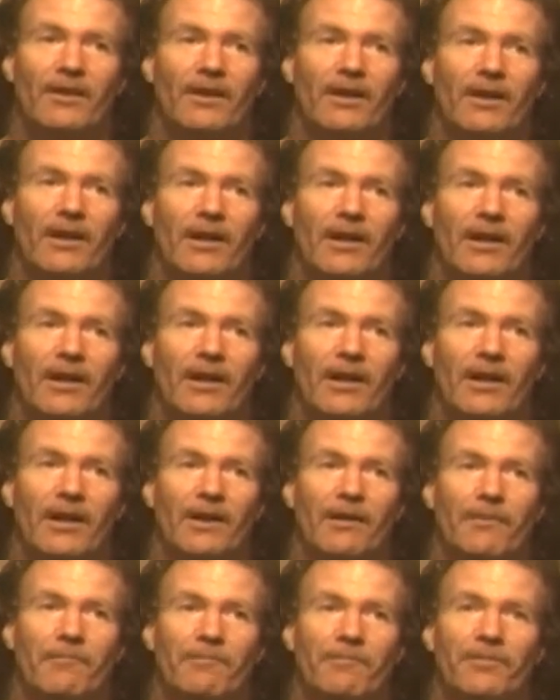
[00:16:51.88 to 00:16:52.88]

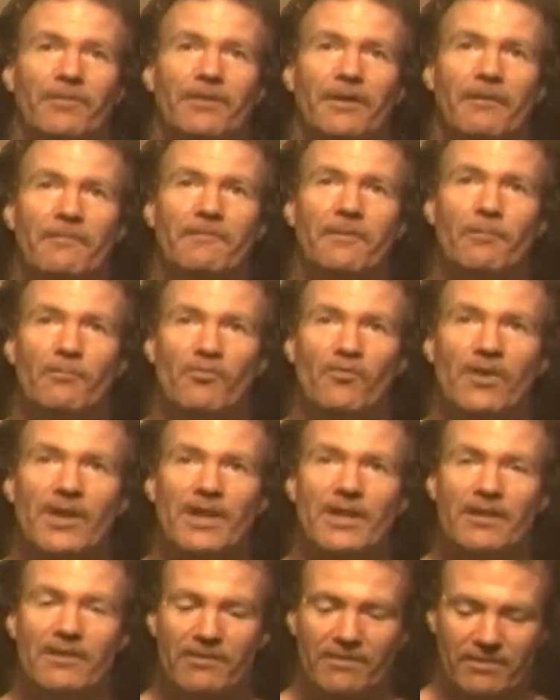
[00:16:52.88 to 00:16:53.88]
The
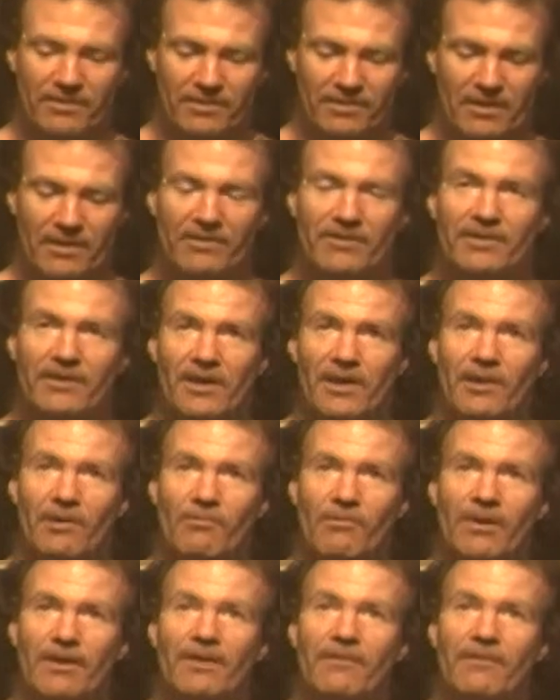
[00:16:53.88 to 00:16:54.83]
Febreze, that's another one.